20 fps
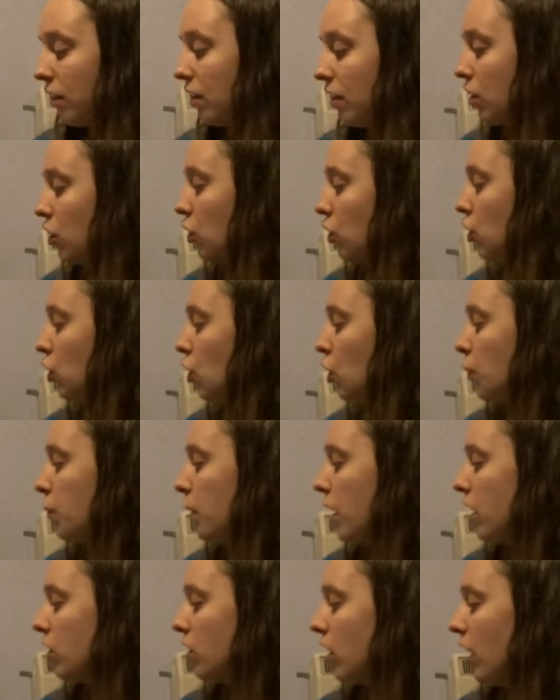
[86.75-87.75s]
There's so
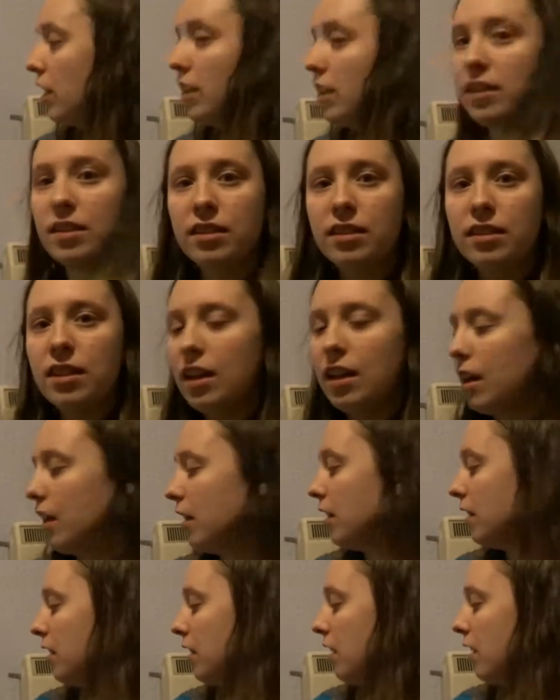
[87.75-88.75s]
much I
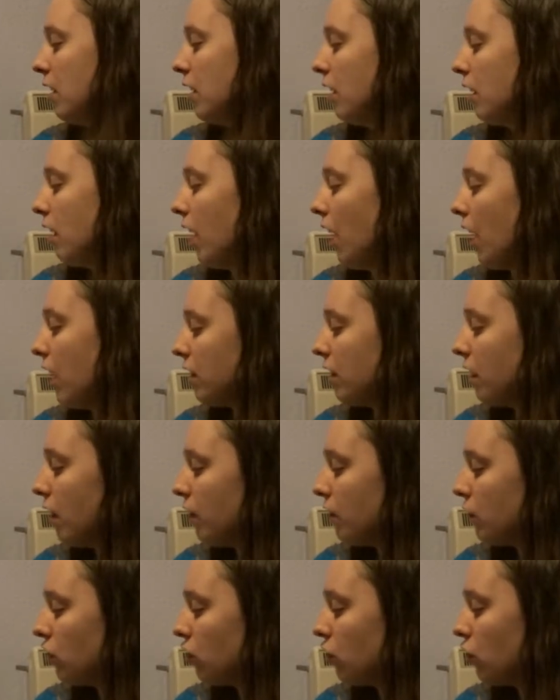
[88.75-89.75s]
did. I
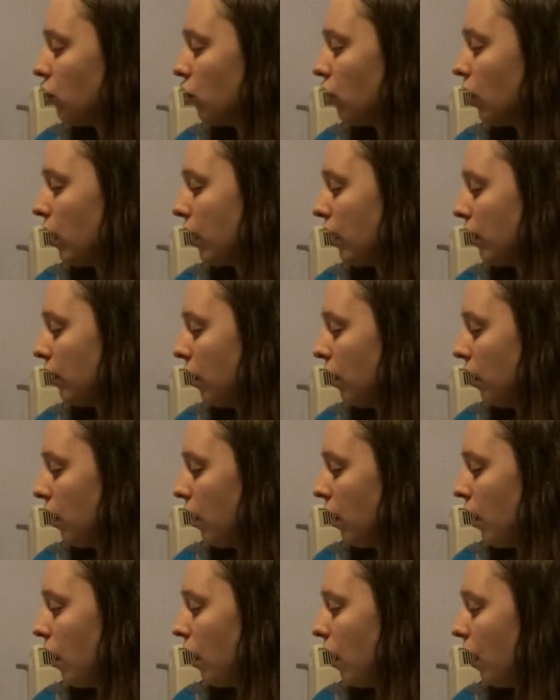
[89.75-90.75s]
loved enjoying
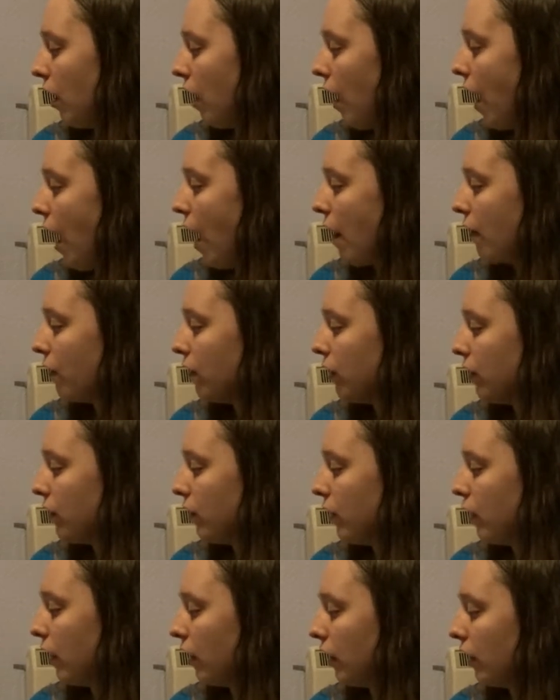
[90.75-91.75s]

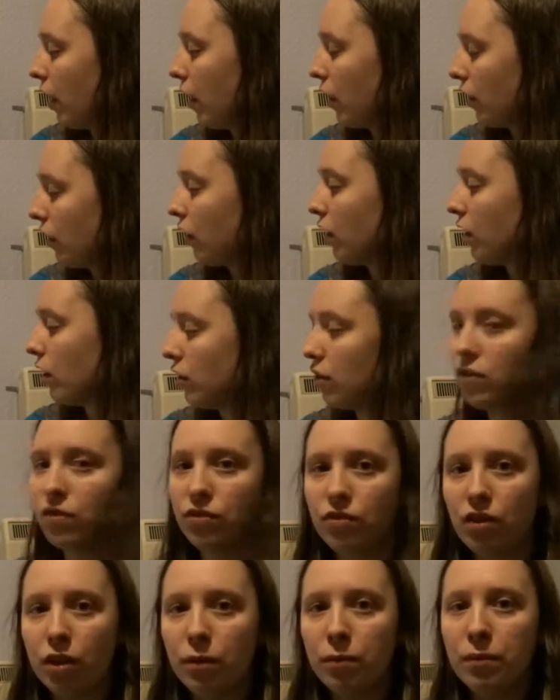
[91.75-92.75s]
everything that I learned
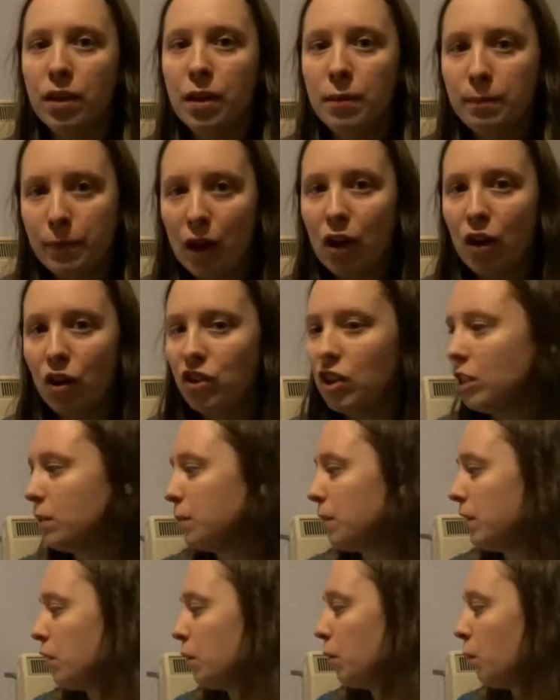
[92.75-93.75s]
from biology
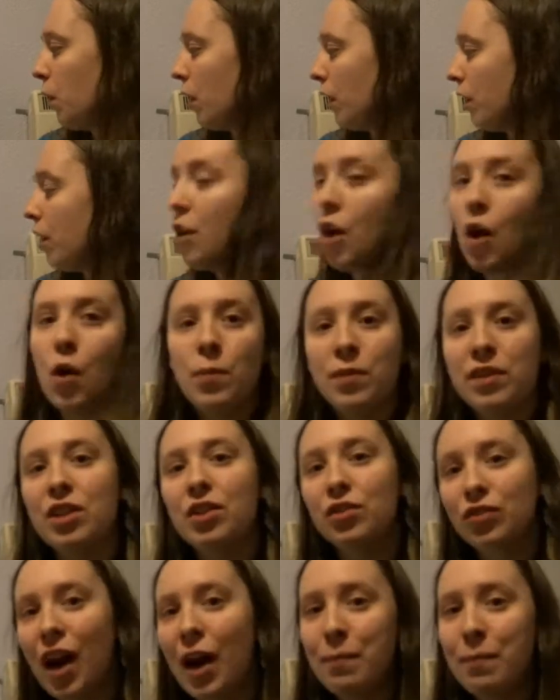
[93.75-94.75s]
intermediate 1 with
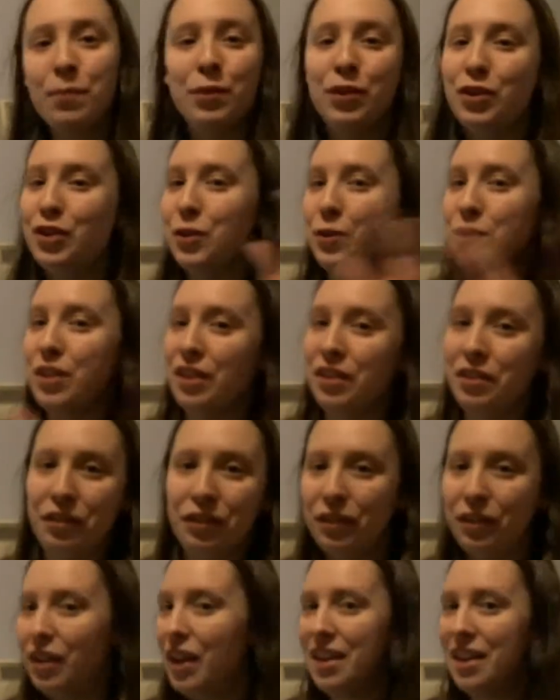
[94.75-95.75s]
Mrs. Rap One. She was a
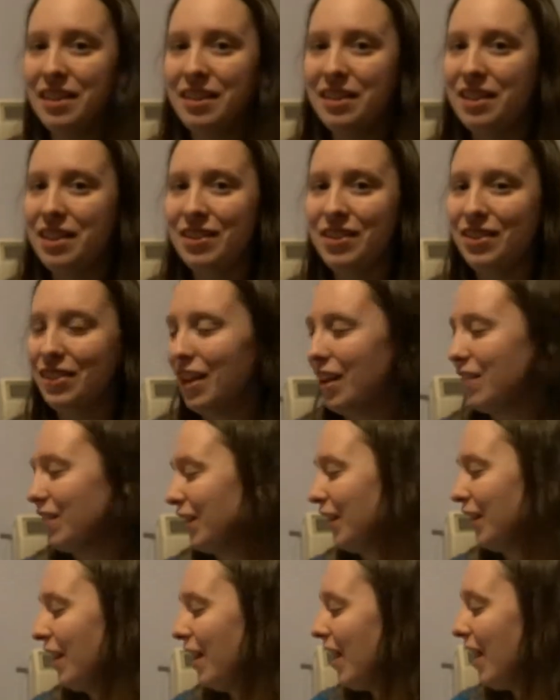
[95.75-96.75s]
great teacher
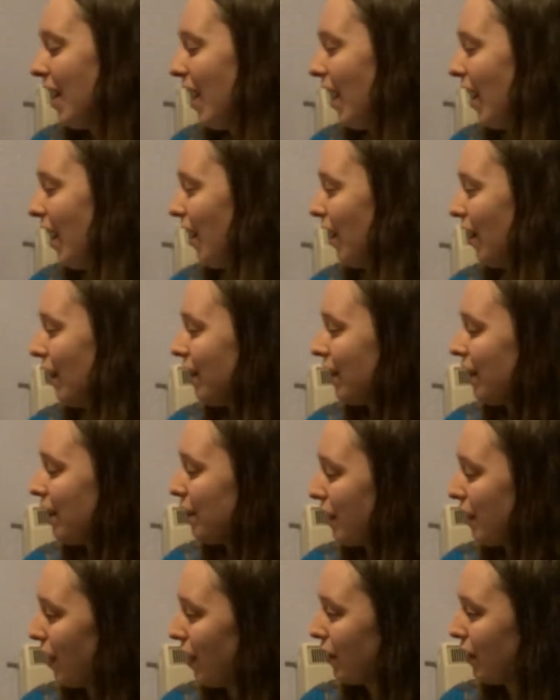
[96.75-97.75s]
ever.
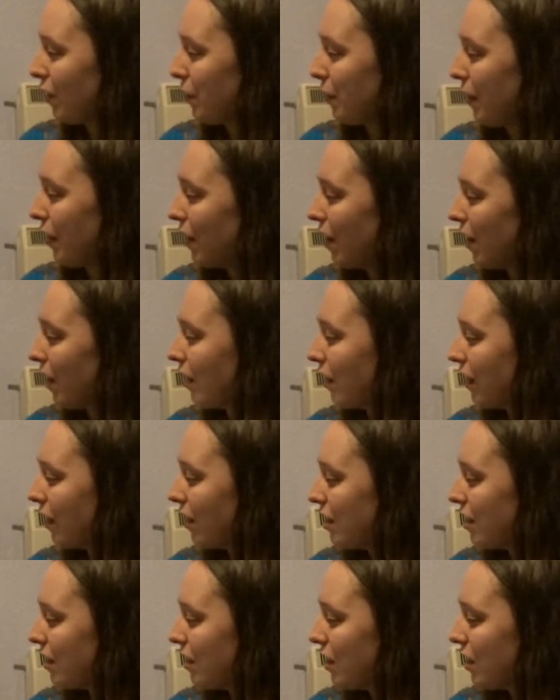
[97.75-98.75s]
I learned about
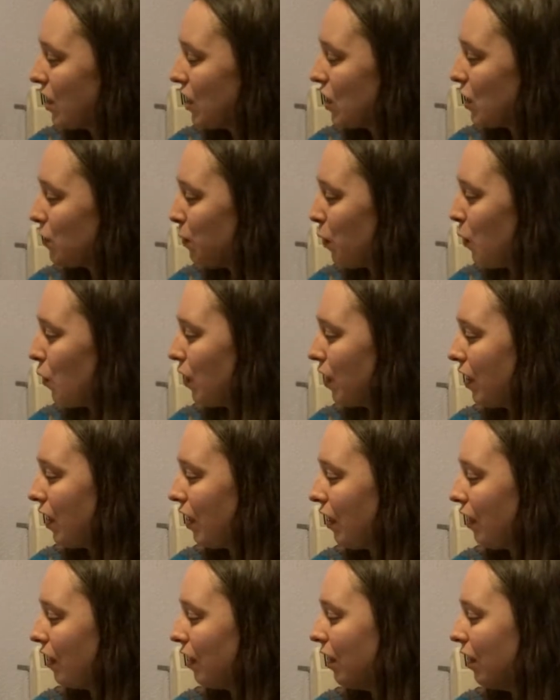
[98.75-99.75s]
lungs,
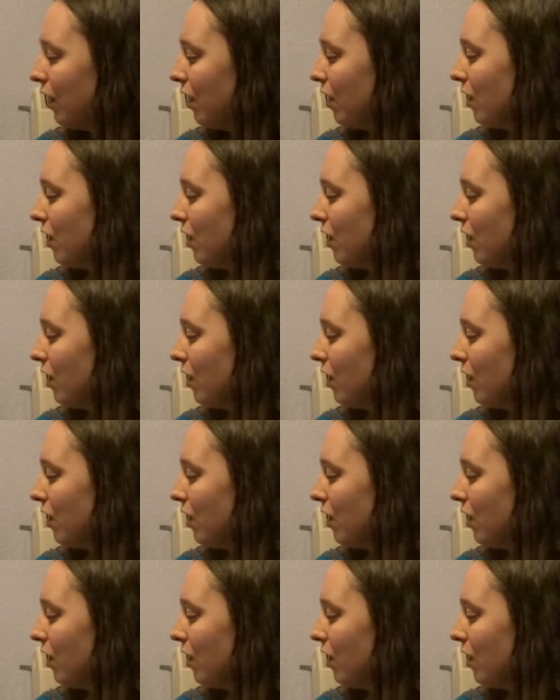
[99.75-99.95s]
smoking.